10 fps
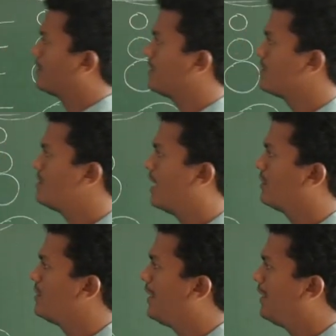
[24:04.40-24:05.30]
excess
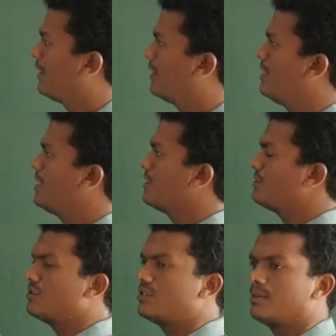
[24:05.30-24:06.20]
than their
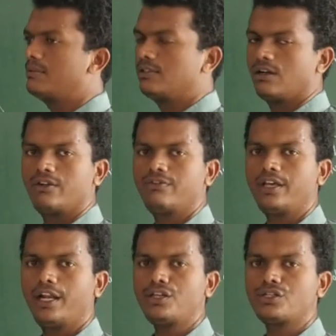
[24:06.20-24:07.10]
nearest stable
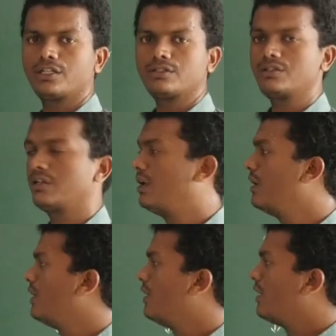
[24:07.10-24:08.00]
configurations,
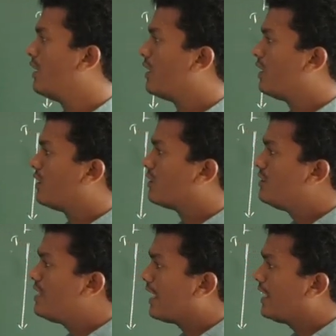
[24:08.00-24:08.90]

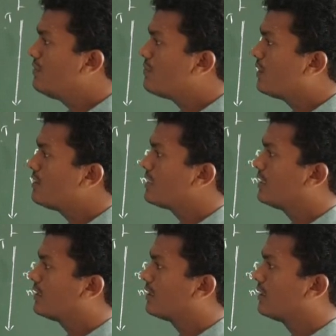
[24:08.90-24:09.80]
they involves
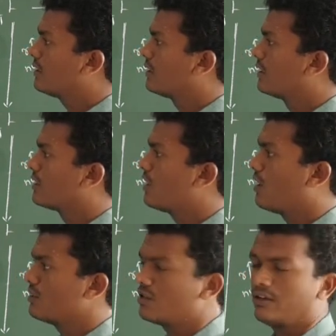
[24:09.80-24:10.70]
in the
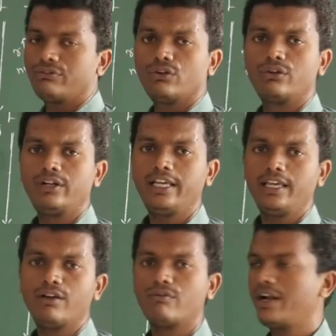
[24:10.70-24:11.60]
loss of
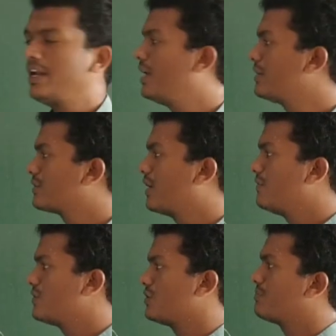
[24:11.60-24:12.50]
only one electron
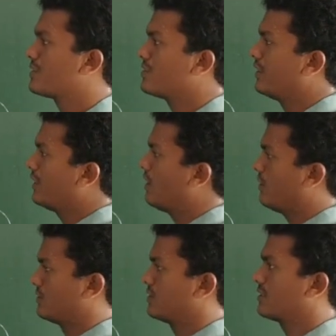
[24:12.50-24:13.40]
which is present in
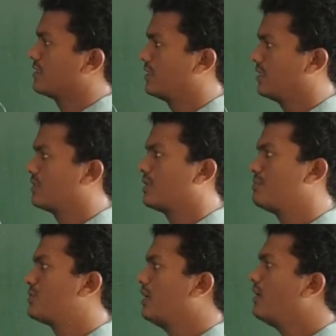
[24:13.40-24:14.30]
last
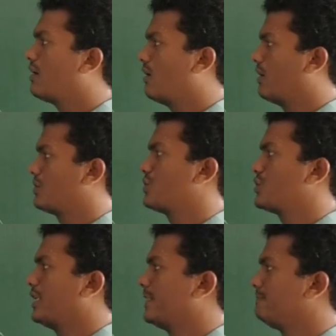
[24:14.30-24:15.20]
subshell or last
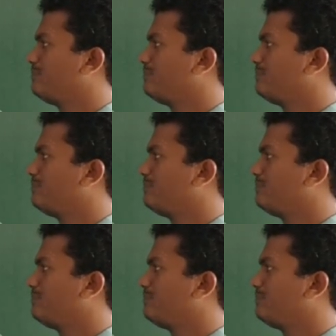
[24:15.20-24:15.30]
shell.